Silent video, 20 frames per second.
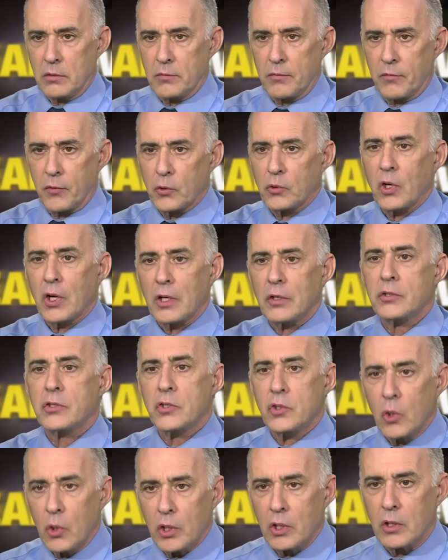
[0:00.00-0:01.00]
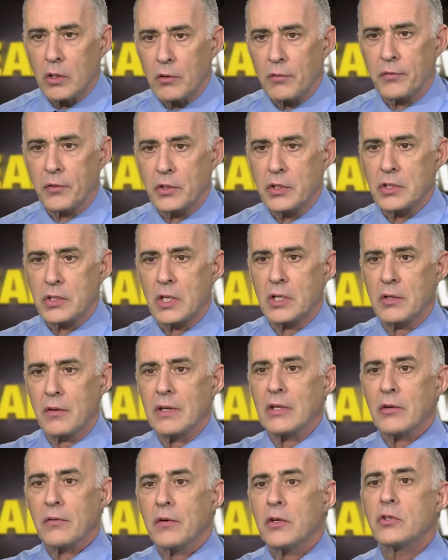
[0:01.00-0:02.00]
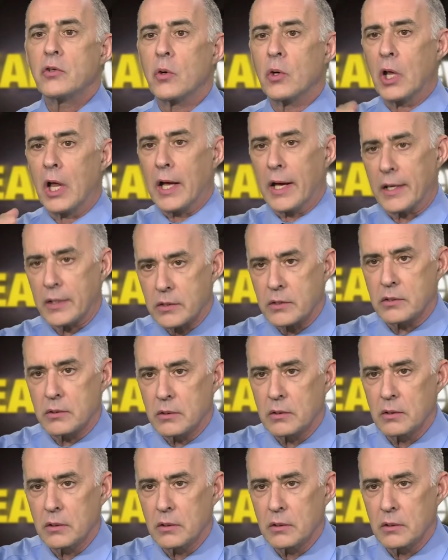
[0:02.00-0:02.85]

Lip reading: fertile soil for these kinds of individual acts